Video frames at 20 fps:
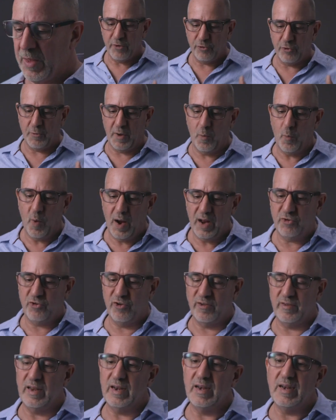So my
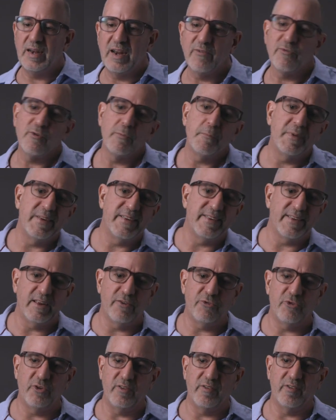watch is in different
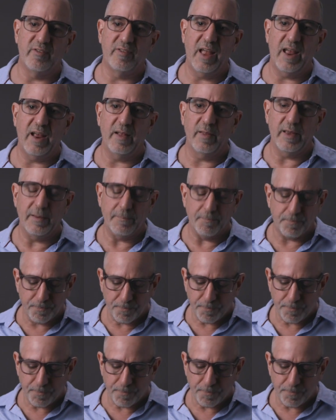positions daily.